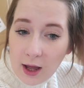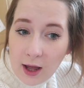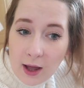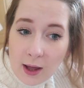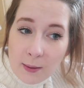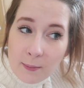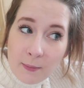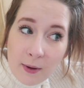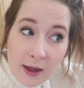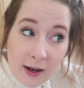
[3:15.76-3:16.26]

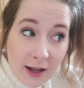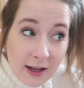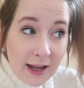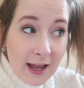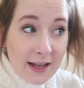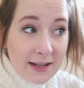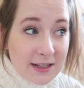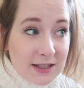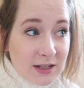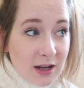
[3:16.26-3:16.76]
um, and I
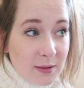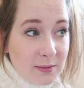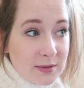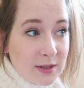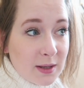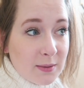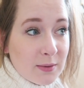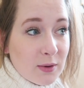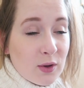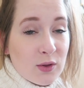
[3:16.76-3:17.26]
ended up
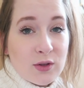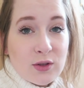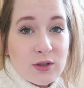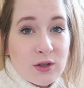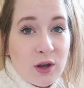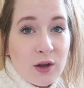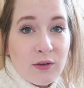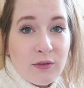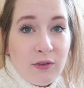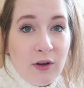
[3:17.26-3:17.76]
sleeping on the
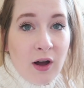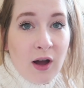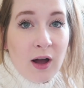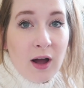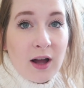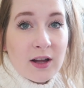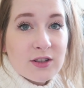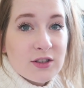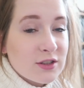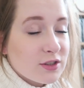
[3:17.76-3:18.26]

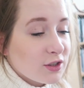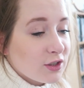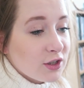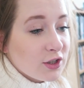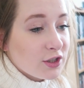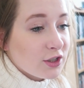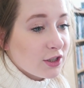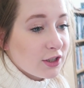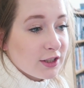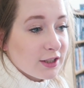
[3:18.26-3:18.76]
sofa I just
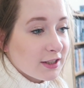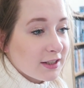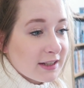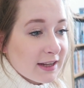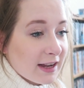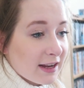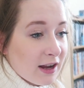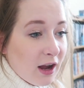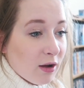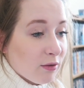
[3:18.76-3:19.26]

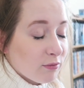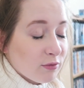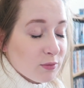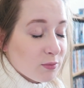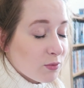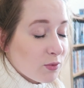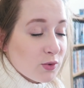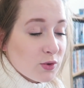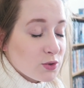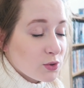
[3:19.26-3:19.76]
couldn't get
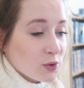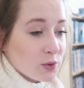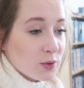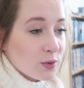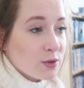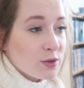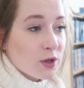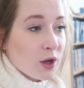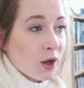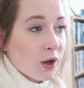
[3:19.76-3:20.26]
comfortable at
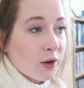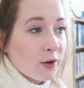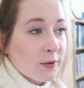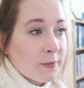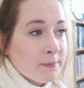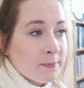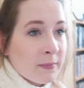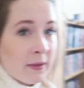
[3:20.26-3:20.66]
all so